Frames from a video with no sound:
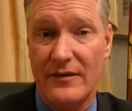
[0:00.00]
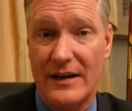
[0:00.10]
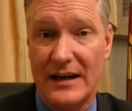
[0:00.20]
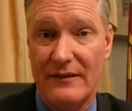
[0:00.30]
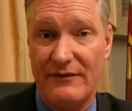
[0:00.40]

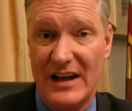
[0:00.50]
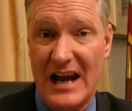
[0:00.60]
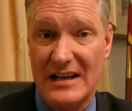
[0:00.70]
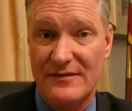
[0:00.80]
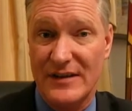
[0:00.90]
the
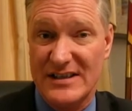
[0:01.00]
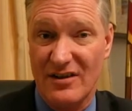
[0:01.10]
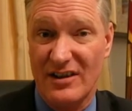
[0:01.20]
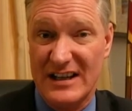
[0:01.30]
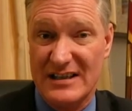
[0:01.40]
VA's
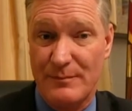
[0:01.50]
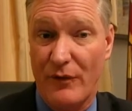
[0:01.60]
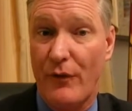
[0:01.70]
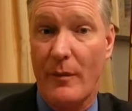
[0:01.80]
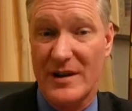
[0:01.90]
facility's
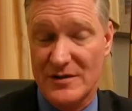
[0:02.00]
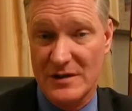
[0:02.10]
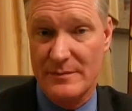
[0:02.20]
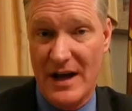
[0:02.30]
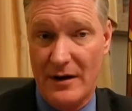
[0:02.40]
performance
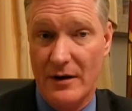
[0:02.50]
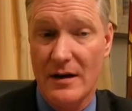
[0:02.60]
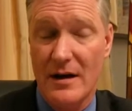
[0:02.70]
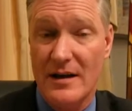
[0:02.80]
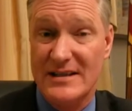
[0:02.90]
was better.
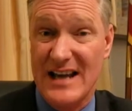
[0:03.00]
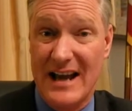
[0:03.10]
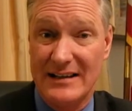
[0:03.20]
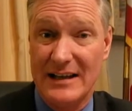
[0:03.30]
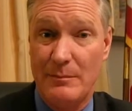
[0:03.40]

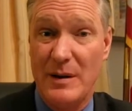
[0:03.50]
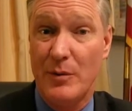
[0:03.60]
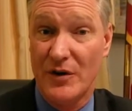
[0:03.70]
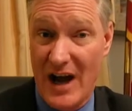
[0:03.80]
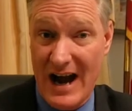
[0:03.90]
Sadly,
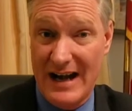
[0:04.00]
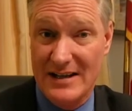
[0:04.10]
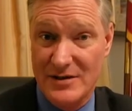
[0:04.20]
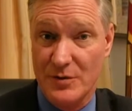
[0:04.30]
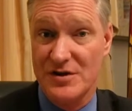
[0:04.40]
people died
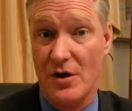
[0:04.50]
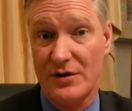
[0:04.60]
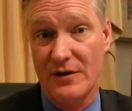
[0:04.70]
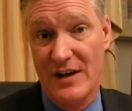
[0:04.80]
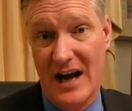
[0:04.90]
as a
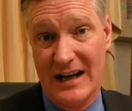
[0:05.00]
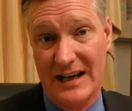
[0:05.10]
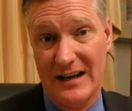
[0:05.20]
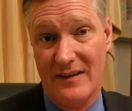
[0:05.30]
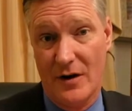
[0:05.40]
result of not
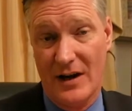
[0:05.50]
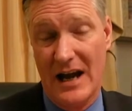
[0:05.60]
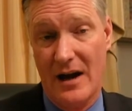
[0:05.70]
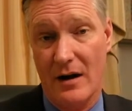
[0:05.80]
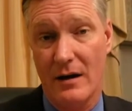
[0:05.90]
getting their
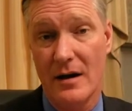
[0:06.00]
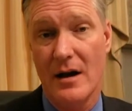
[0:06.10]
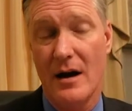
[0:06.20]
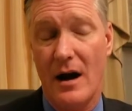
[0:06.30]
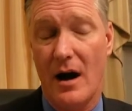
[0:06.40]
care.
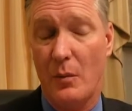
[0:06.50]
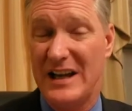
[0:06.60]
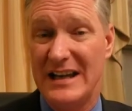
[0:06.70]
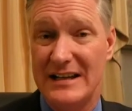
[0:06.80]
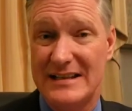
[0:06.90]
We
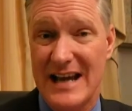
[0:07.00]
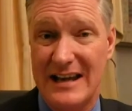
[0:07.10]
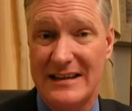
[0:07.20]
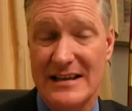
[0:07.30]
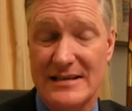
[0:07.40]
need to
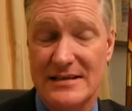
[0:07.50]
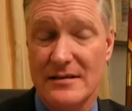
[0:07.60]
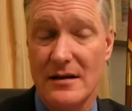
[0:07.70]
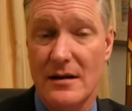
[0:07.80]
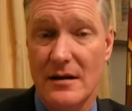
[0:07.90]
take
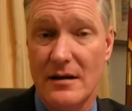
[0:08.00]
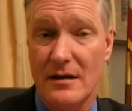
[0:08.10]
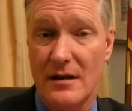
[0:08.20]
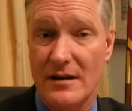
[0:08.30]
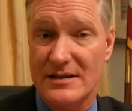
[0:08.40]
this
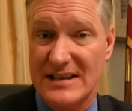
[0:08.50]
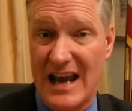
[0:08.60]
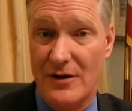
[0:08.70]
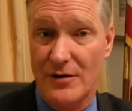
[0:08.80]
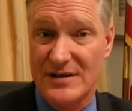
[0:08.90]

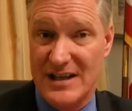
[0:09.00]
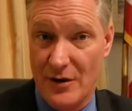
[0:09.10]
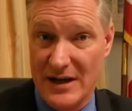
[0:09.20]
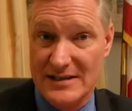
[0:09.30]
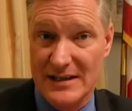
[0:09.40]
scandal
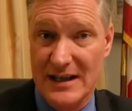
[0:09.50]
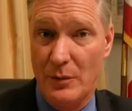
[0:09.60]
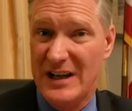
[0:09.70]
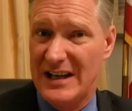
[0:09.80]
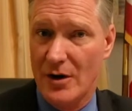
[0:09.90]
seriously.
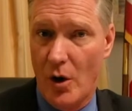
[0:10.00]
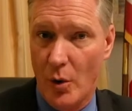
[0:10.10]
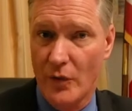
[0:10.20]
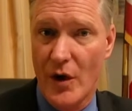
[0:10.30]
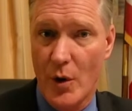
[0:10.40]
We need to
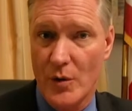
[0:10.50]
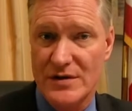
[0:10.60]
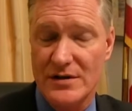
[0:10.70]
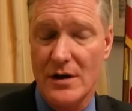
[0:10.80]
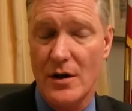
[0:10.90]
hold
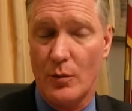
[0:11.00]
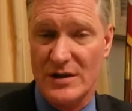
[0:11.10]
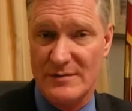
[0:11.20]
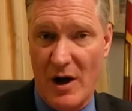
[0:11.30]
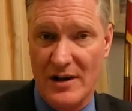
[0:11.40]
those
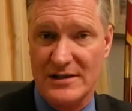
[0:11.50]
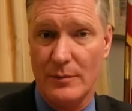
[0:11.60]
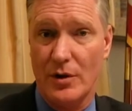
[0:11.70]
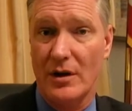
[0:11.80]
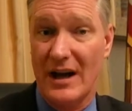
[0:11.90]

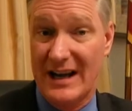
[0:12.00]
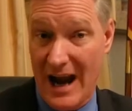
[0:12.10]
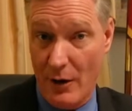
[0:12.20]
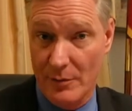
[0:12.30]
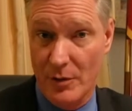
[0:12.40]
responsible,
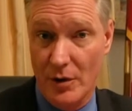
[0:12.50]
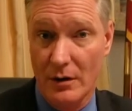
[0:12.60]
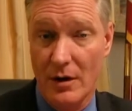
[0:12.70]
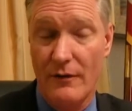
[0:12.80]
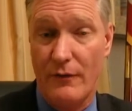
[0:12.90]

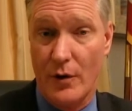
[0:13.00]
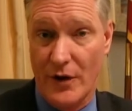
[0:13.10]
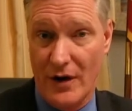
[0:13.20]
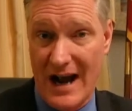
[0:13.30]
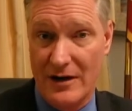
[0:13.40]
accountable for
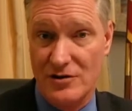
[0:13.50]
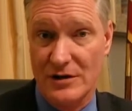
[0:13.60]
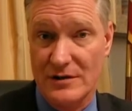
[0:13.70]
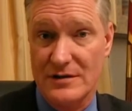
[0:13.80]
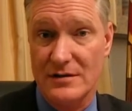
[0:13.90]
their
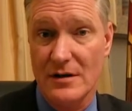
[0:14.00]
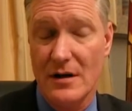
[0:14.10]
actions.